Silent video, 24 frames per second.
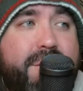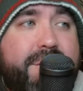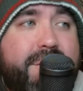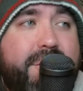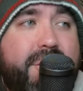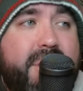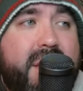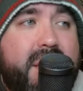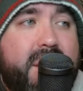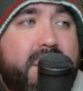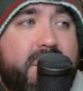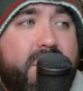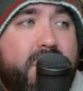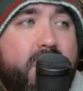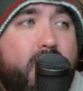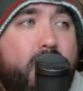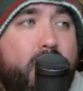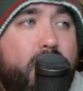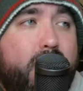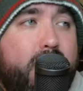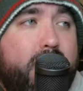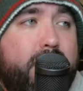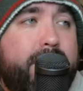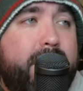for Ian
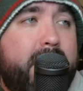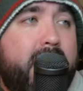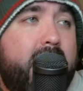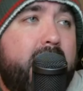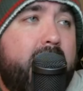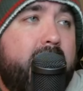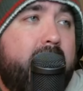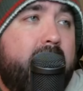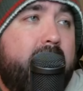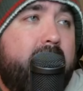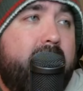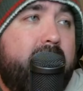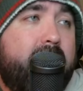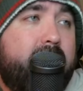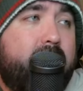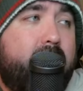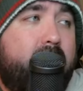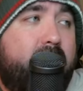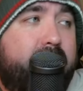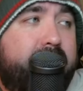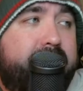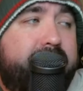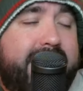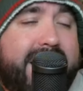Cole. Good
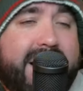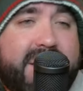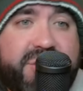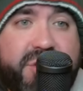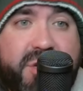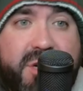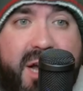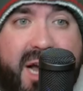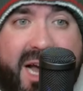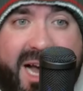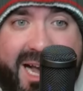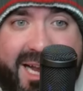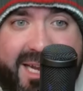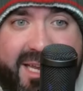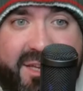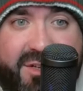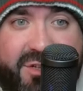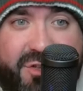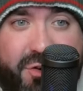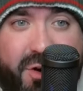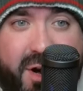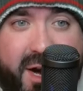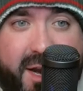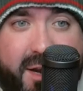old-fashioned hockey
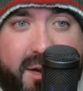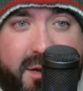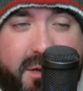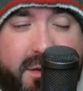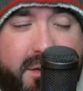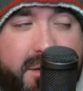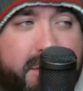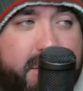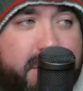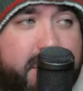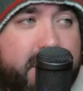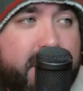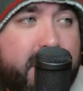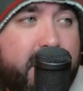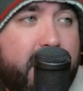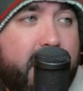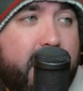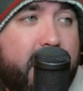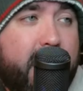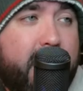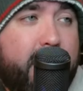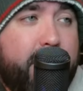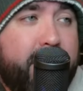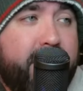trade
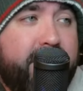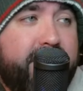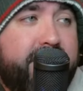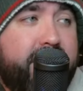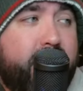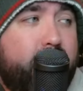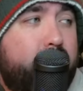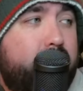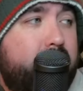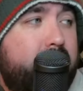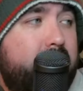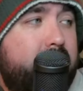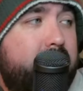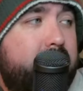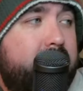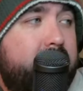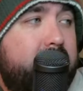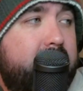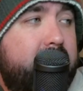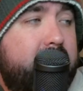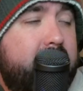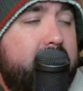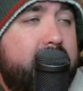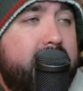before
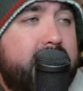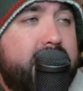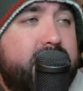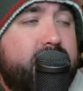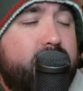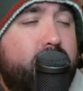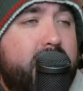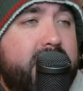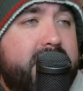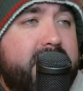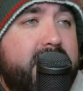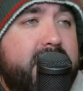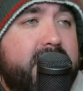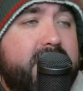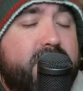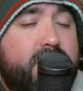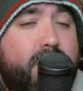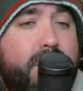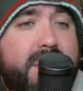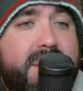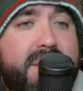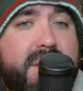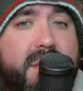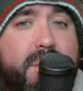the
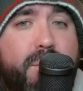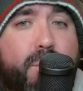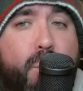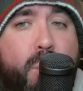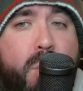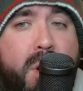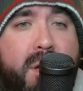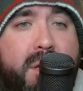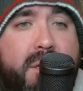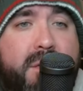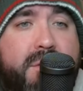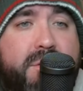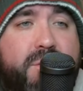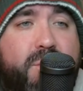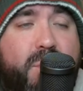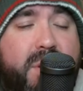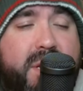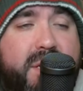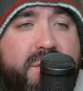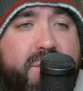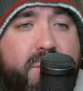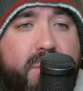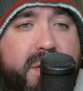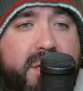
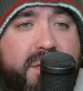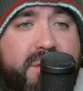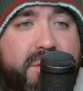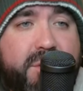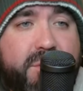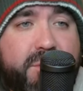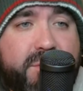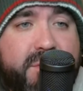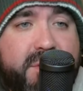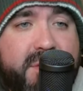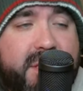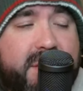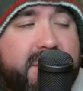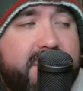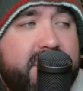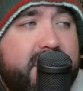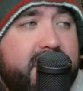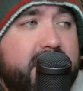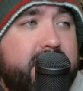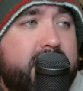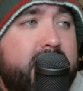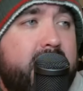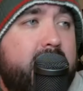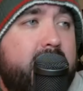2021-2022
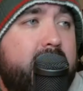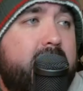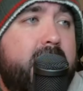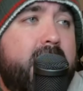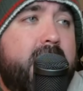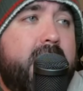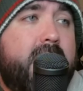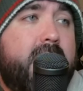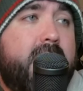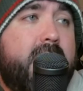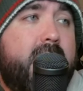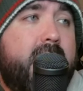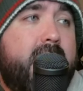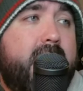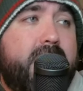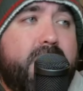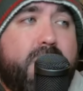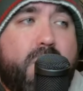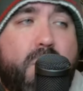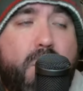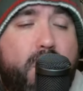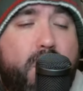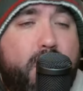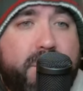season. And
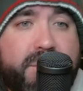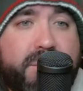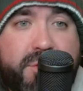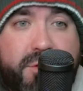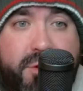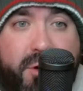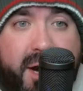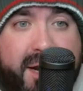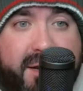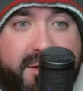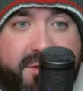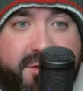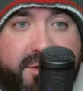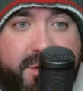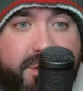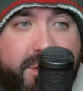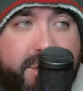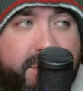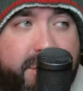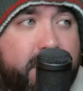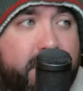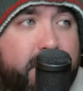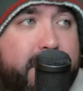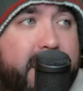Cole was great as a
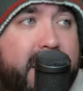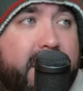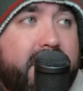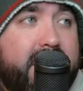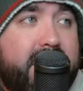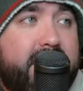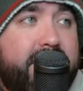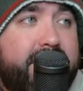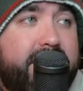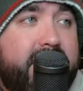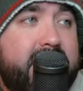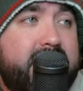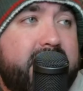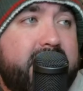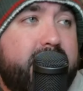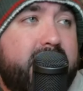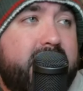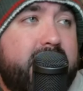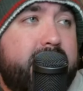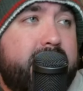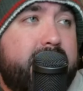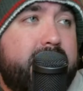third-pairing defenseman.